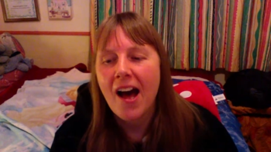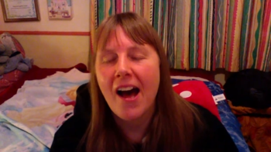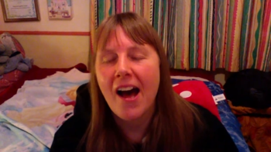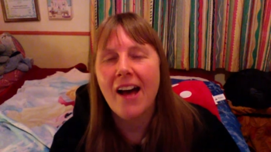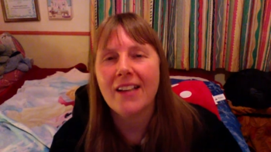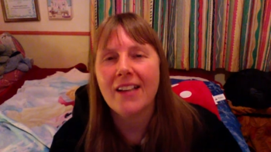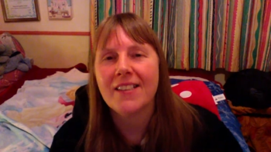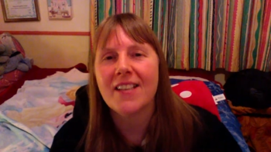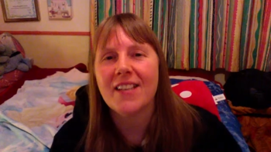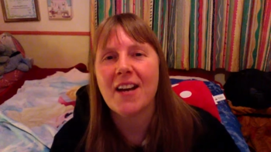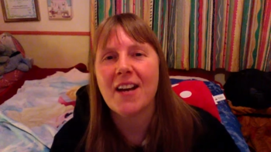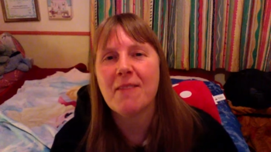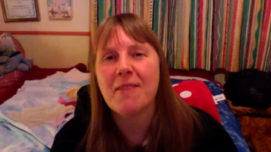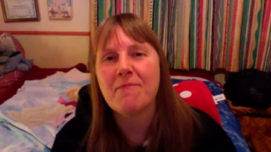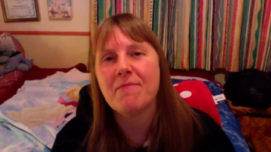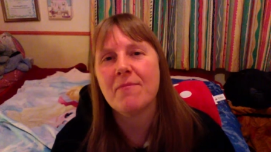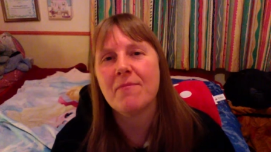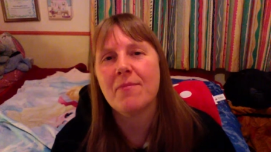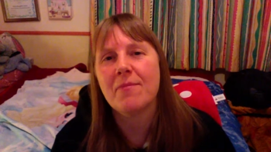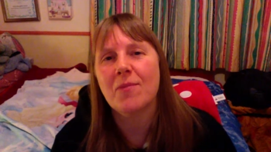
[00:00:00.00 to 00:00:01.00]
And
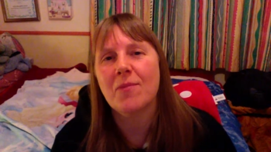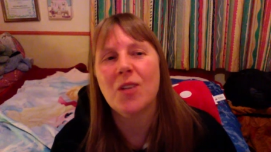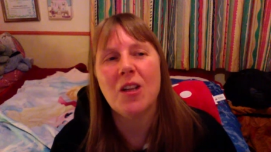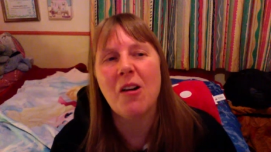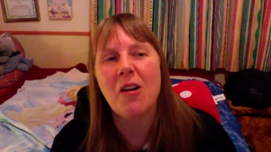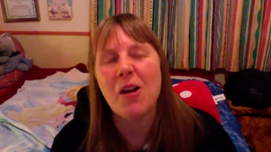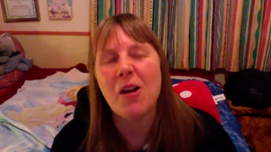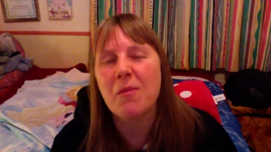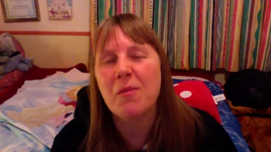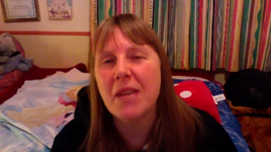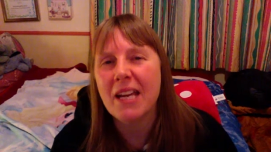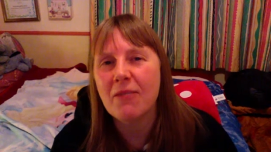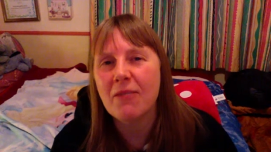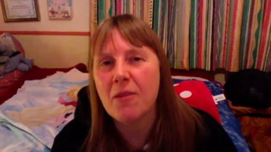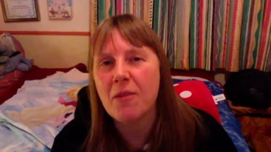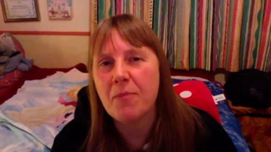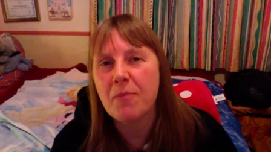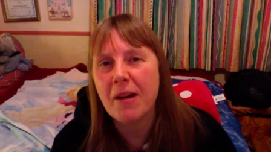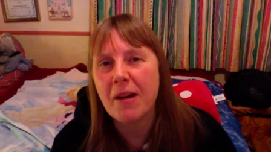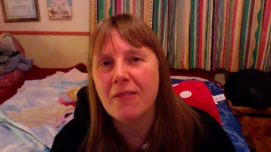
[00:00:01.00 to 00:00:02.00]
you know what I mean?
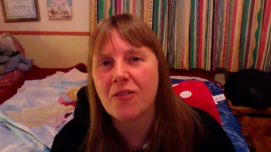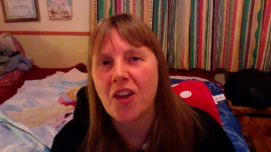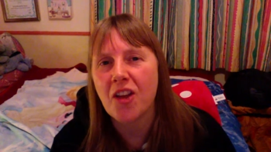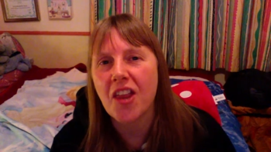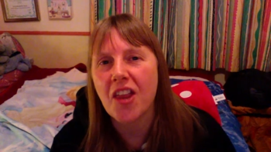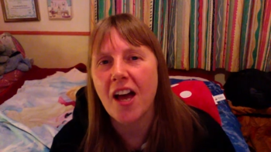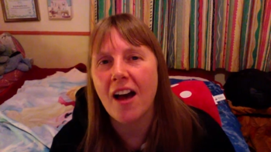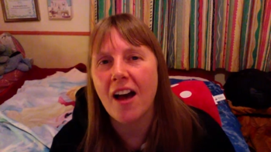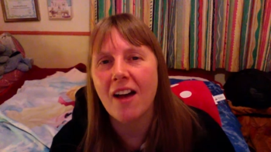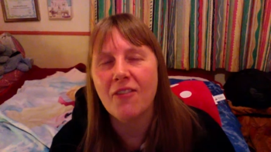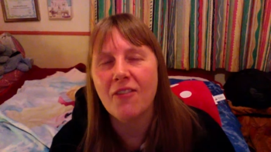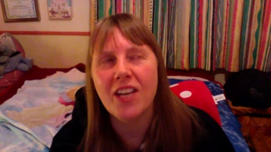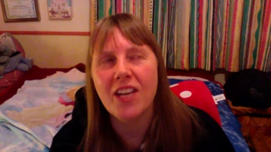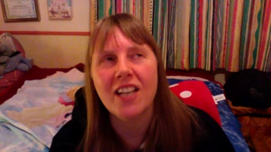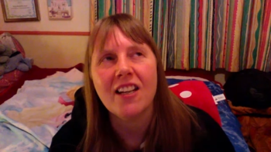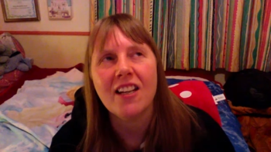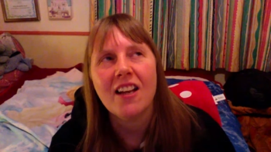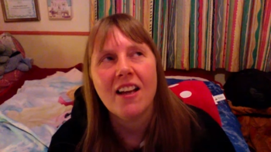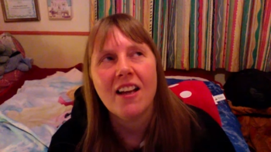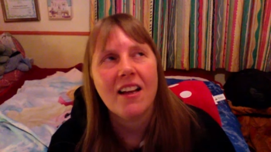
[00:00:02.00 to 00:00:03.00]
We're both like that. I
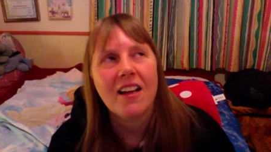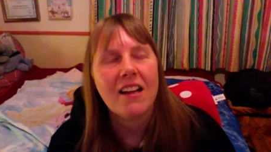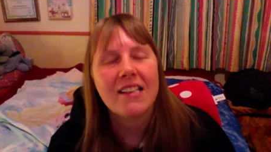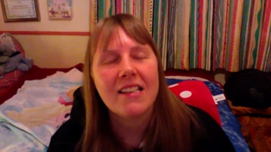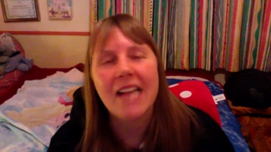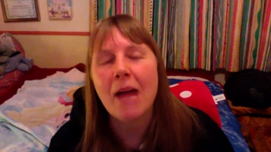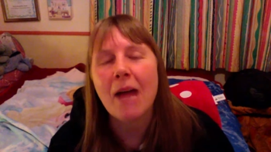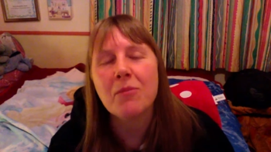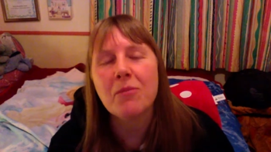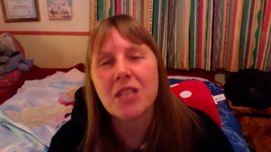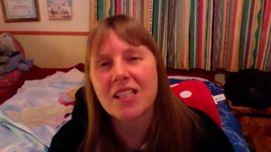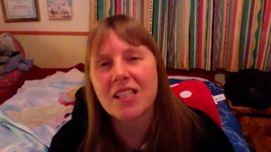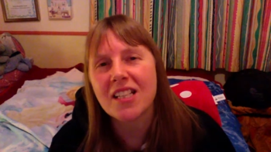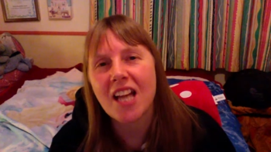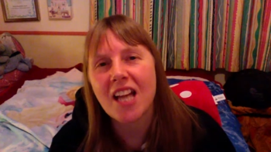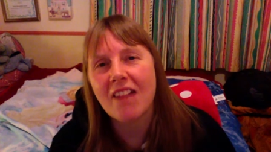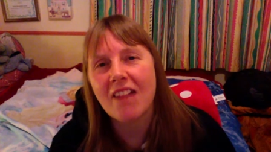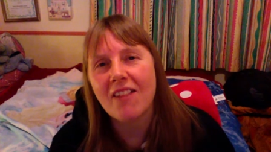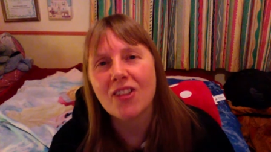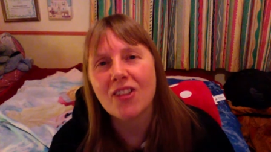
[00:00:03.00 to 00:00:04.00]
mean, Sam doesn't
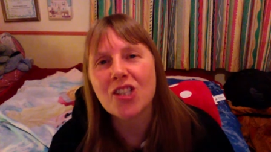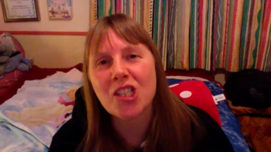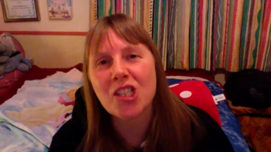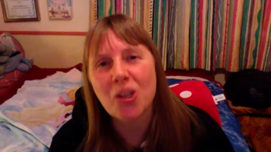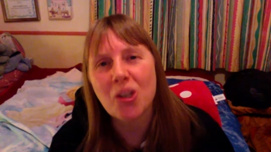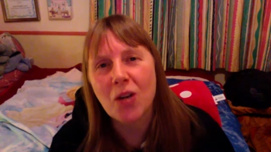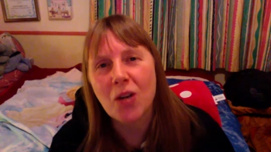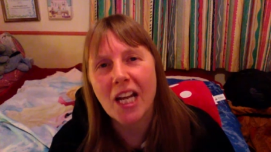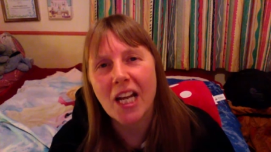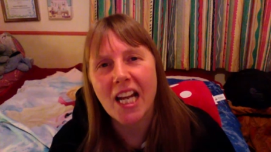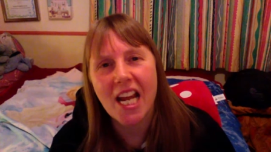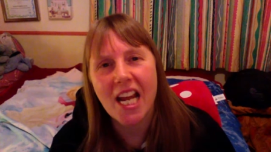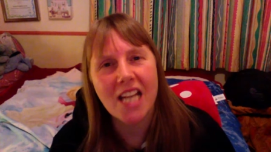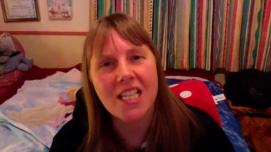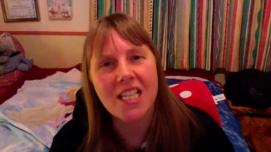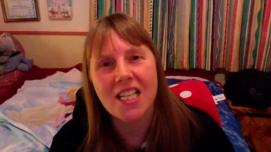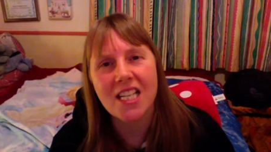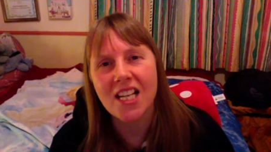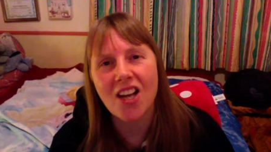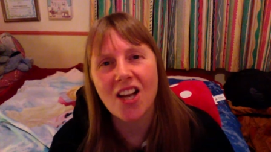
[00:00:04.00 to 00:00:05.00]
go around snogging
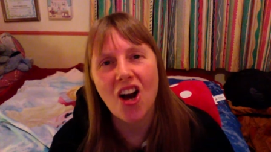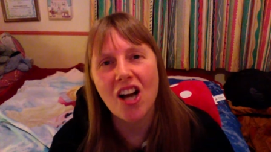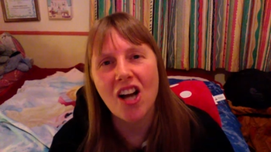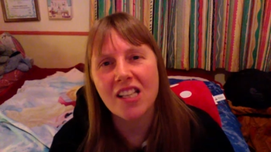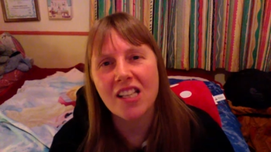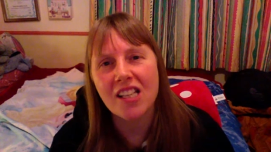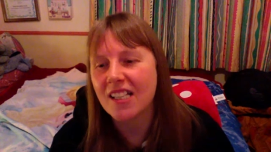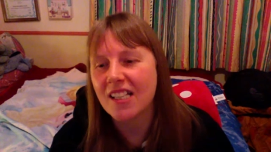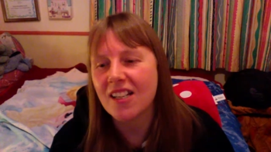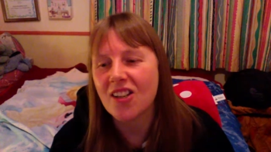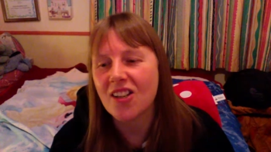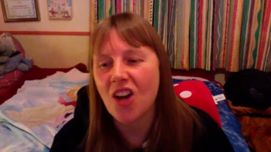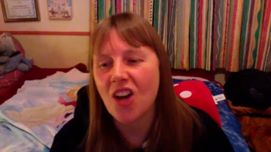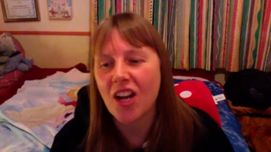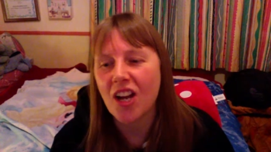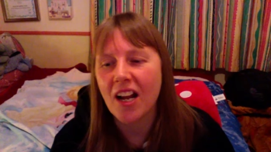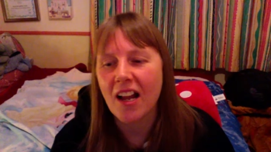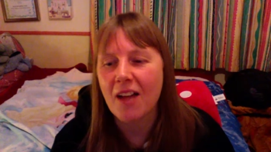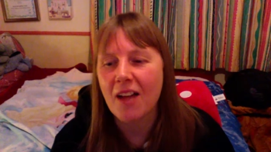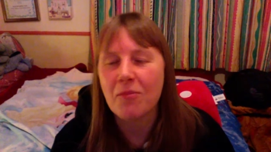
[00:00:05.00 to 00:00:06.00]
Indian guys in the
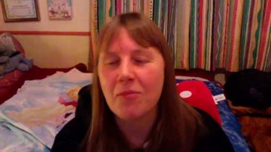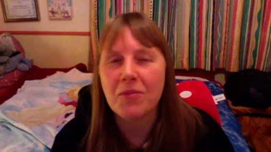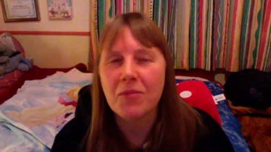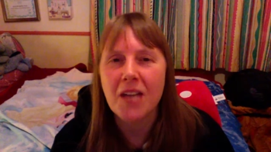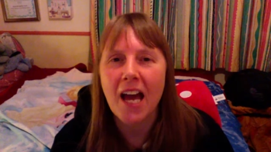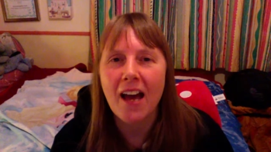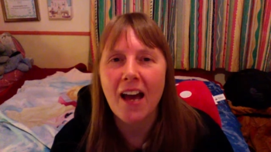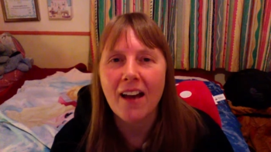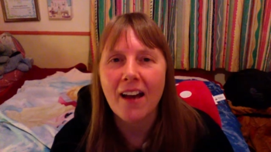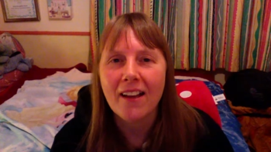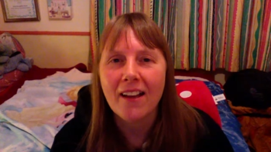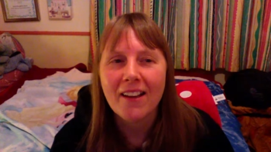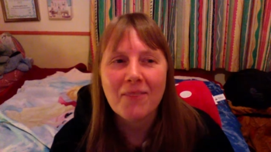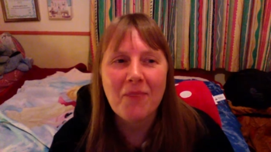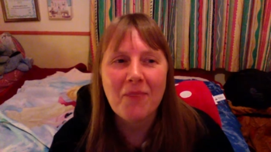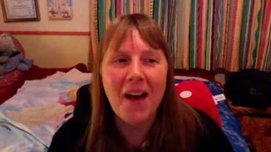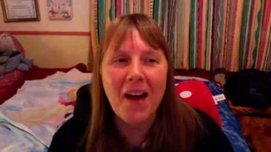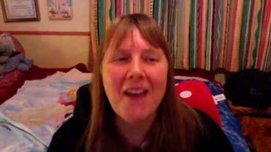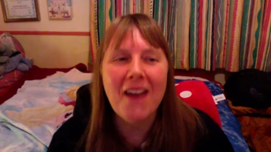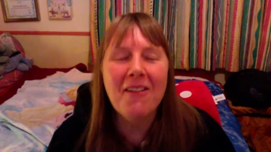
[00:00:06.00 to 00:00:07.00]
nightclub yet, but